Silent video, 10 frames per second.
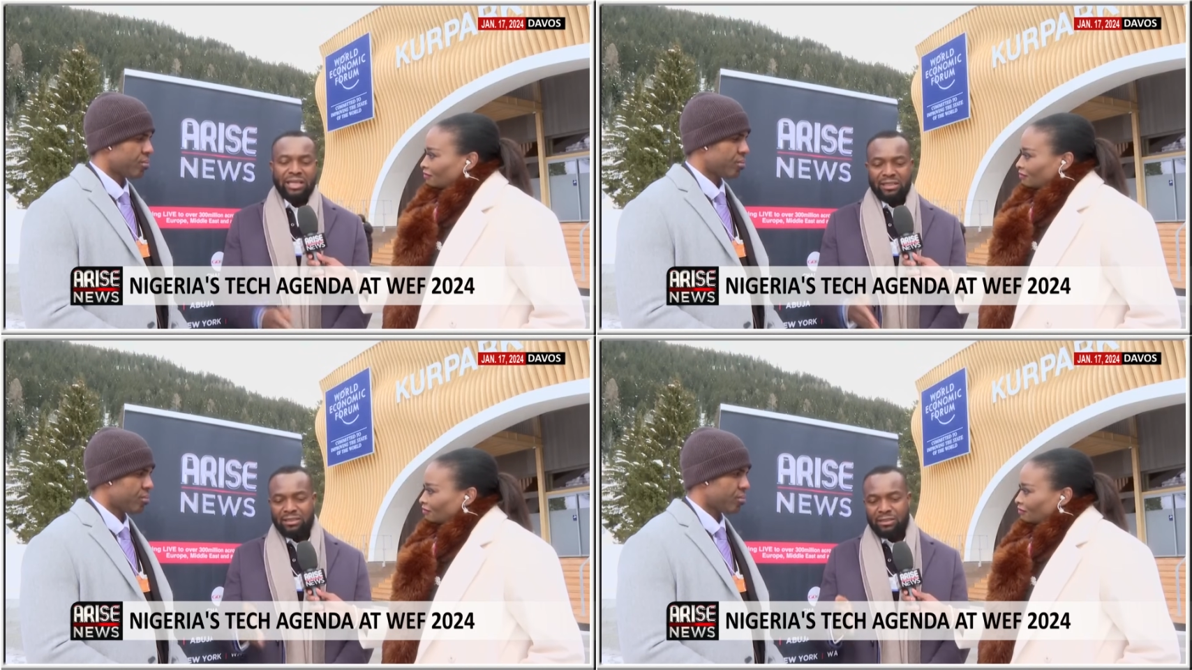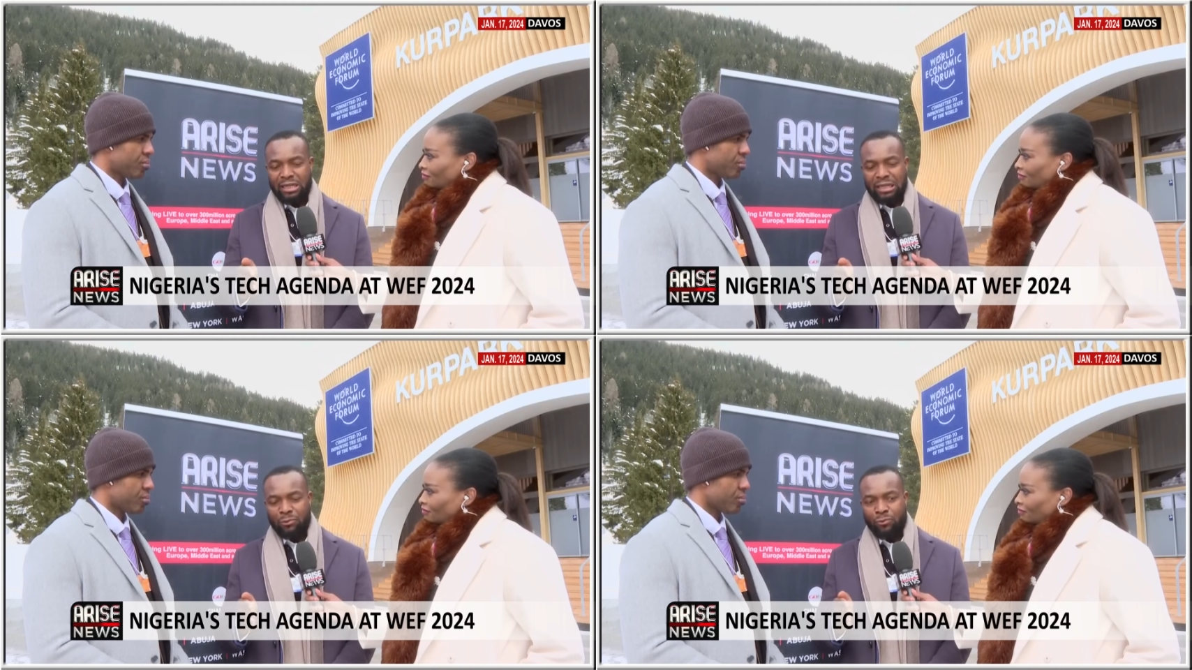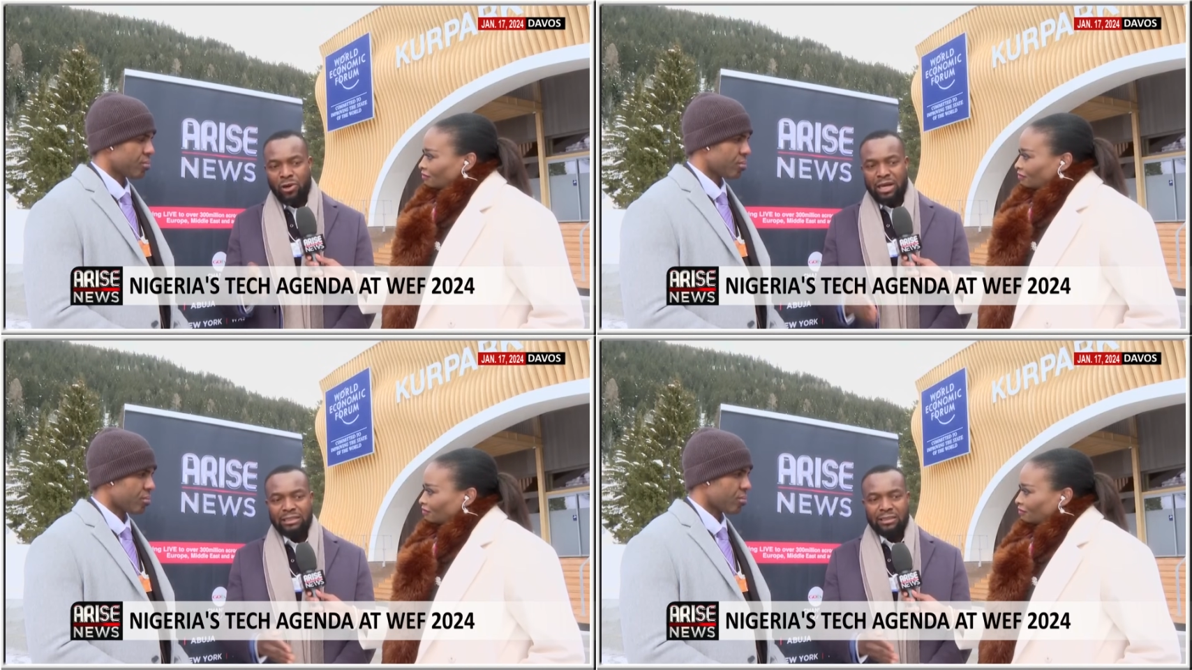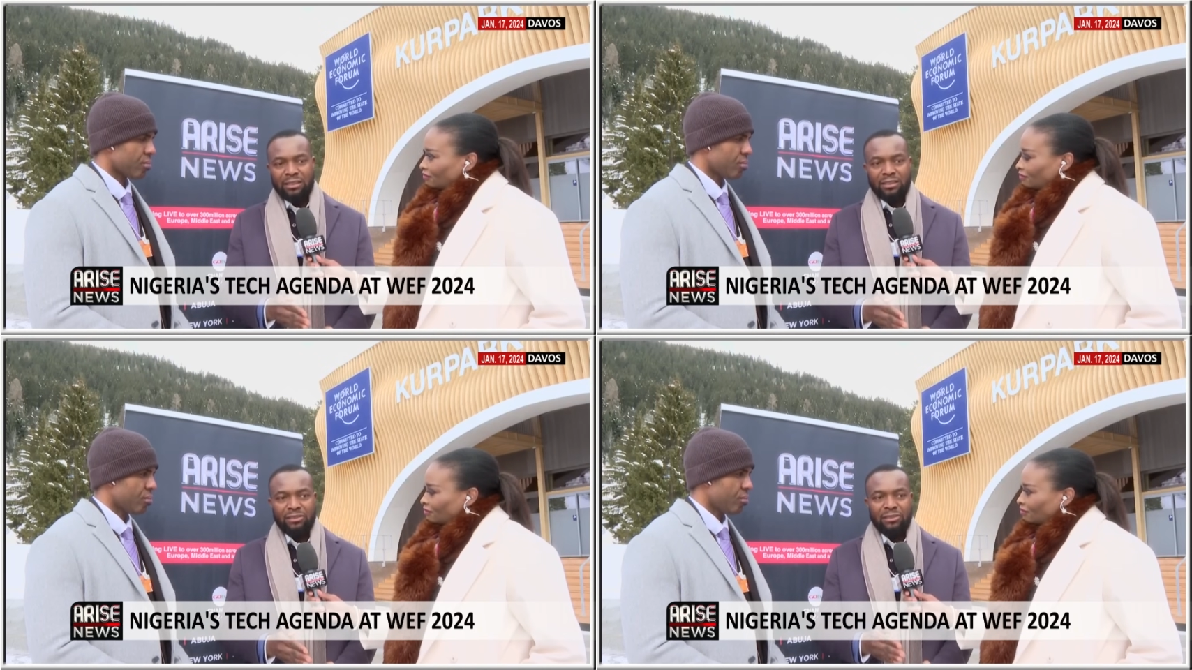Speaker 1: at uh, what are the
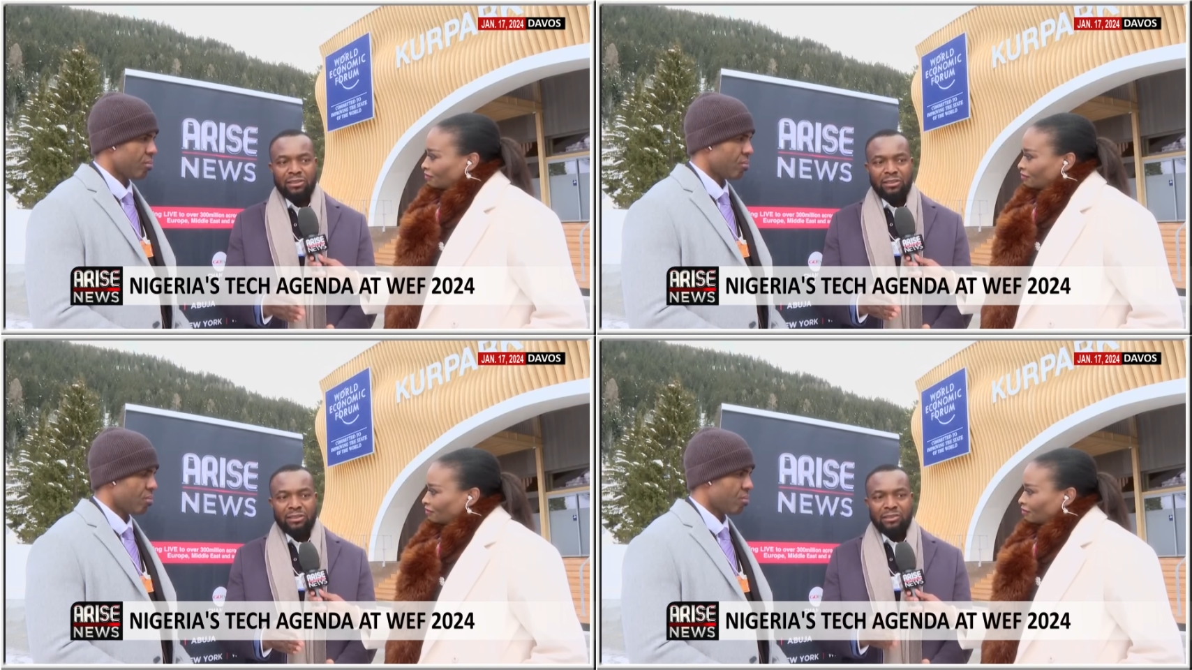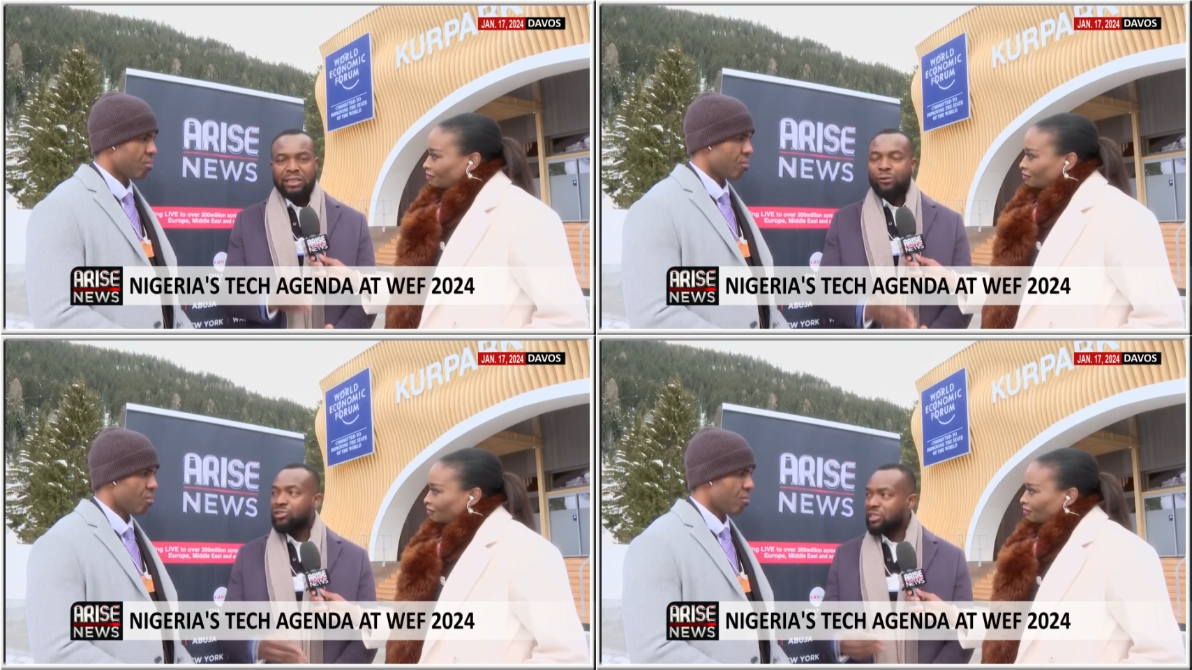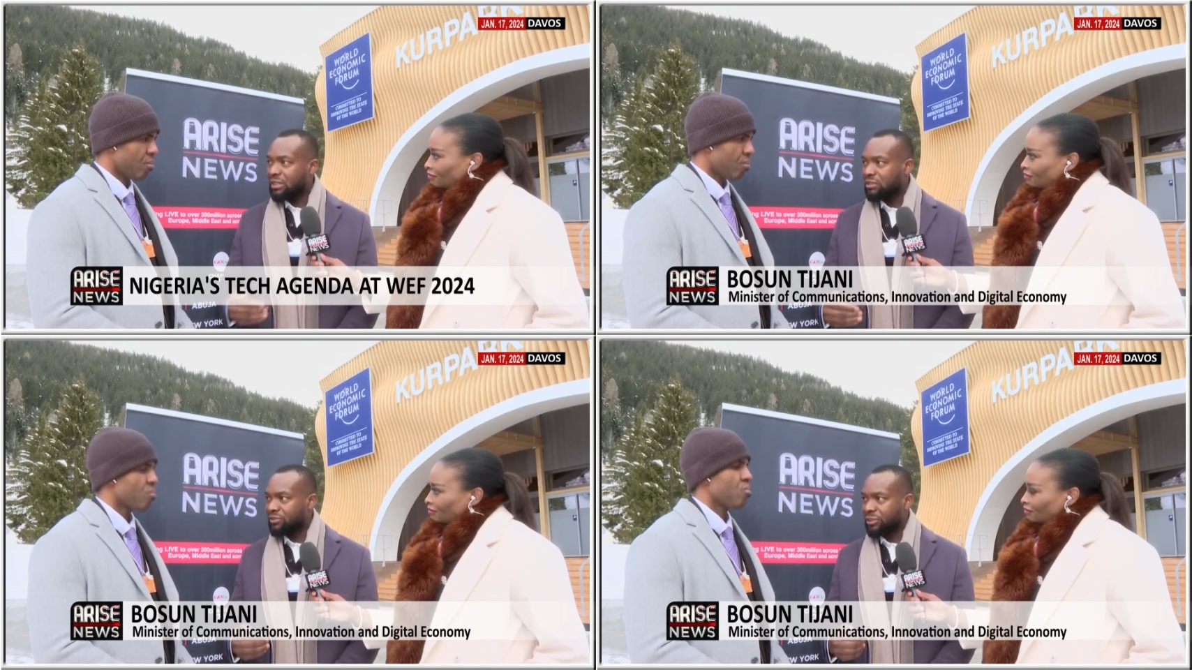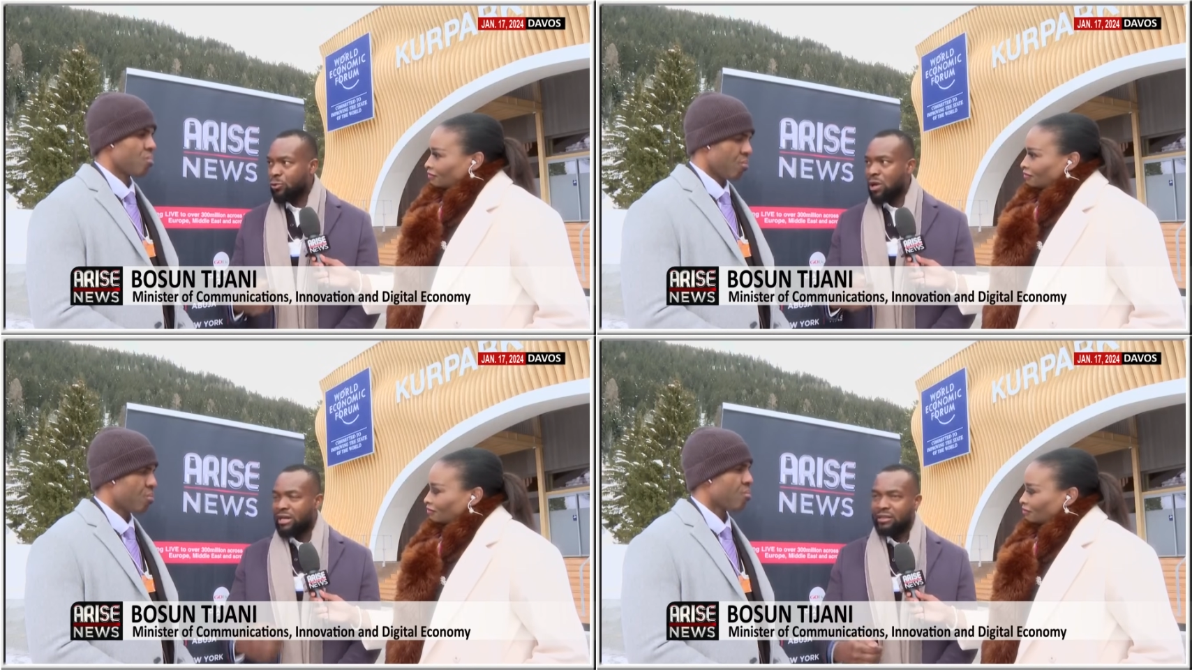skill sets
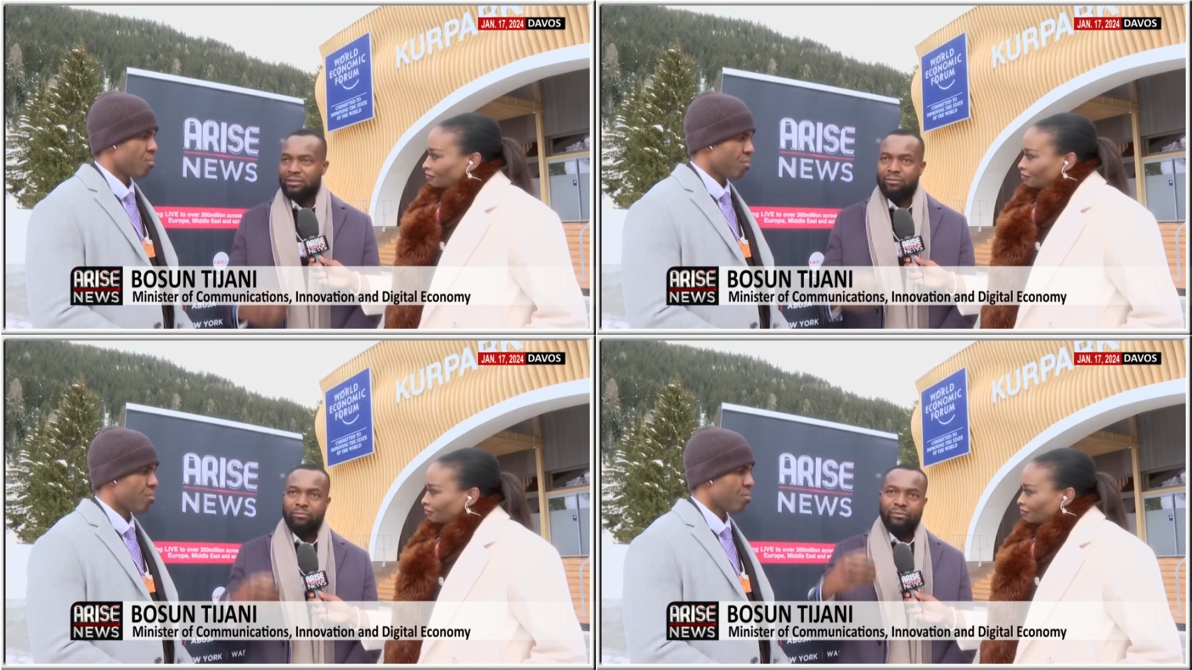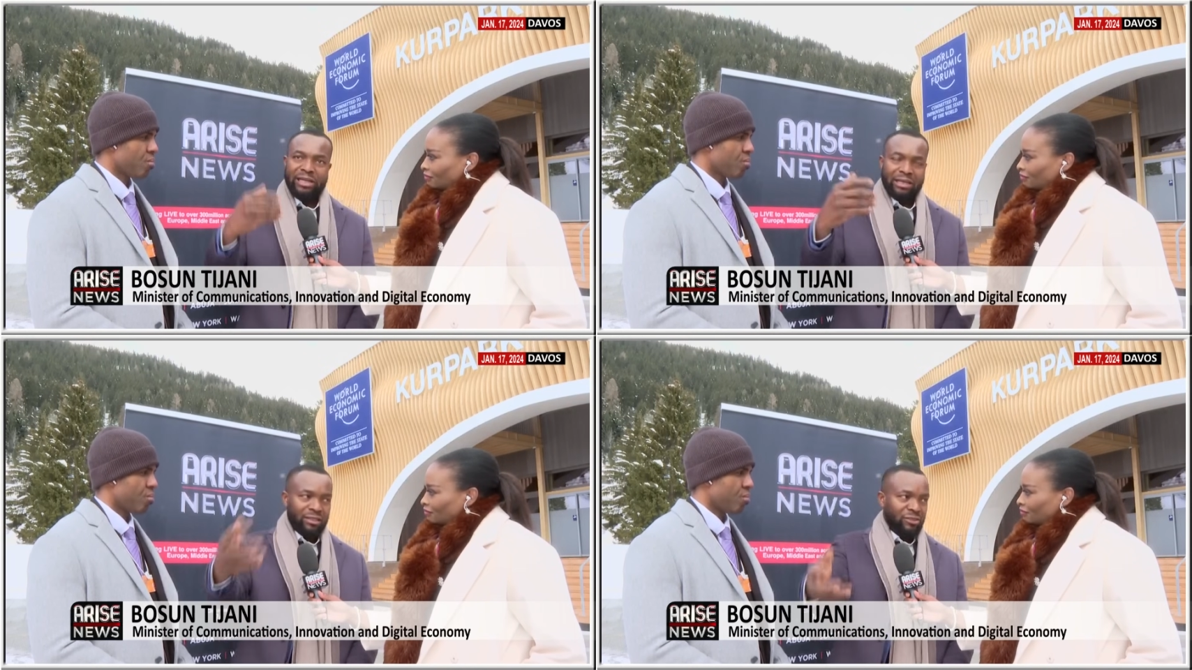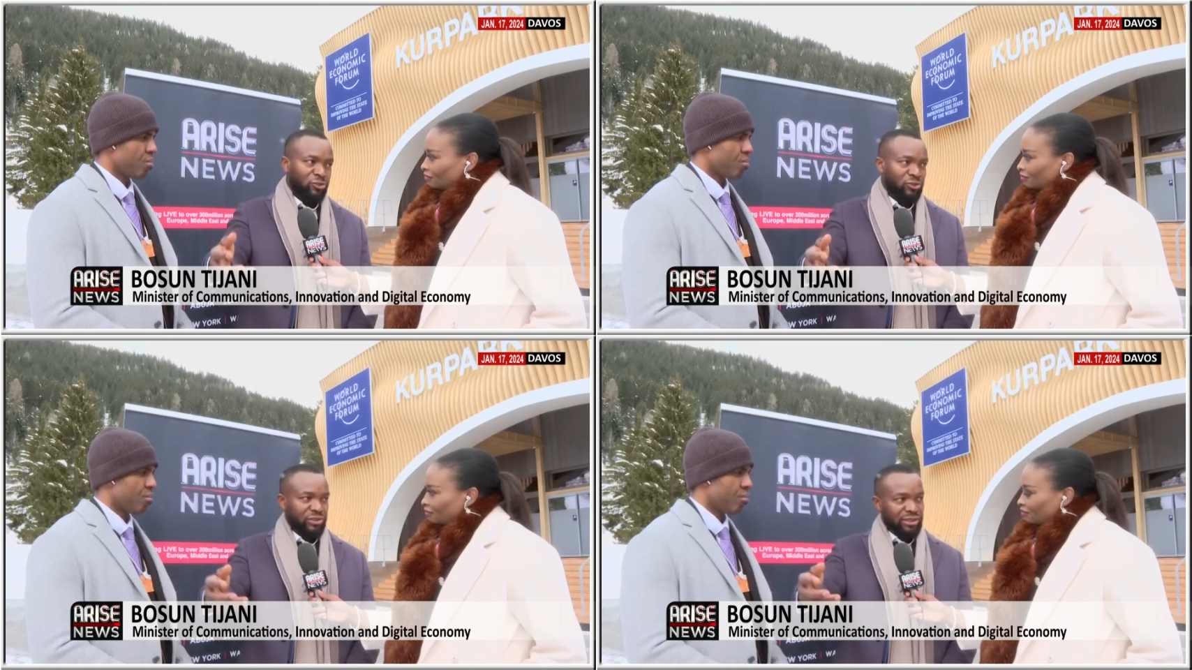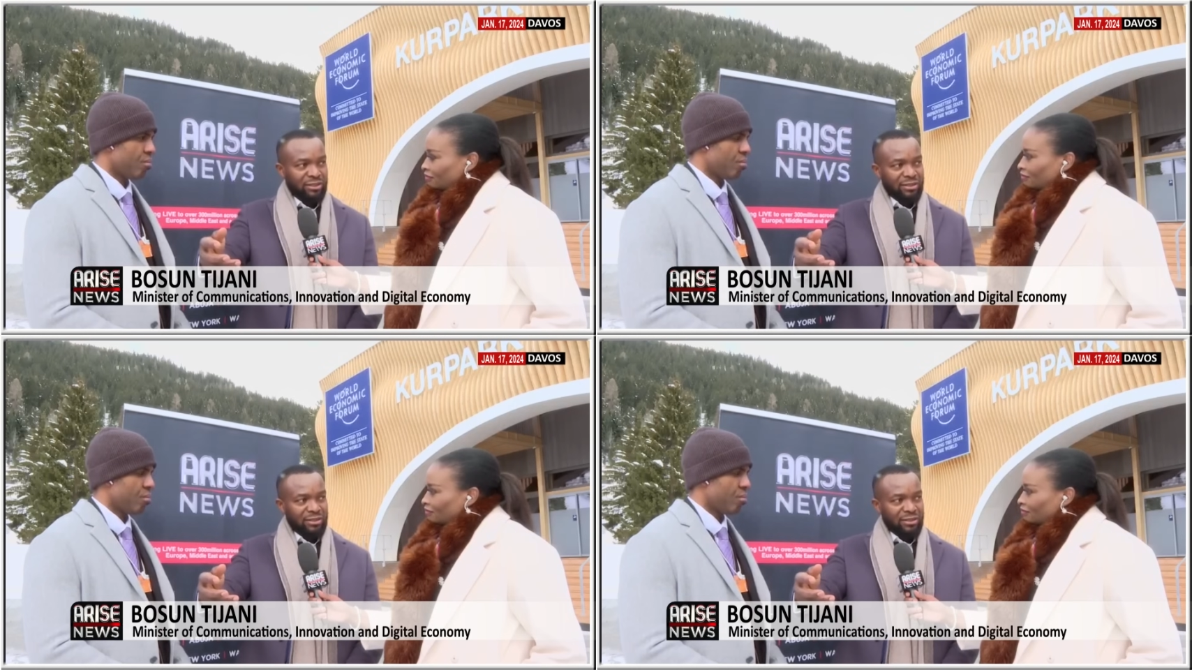required by industry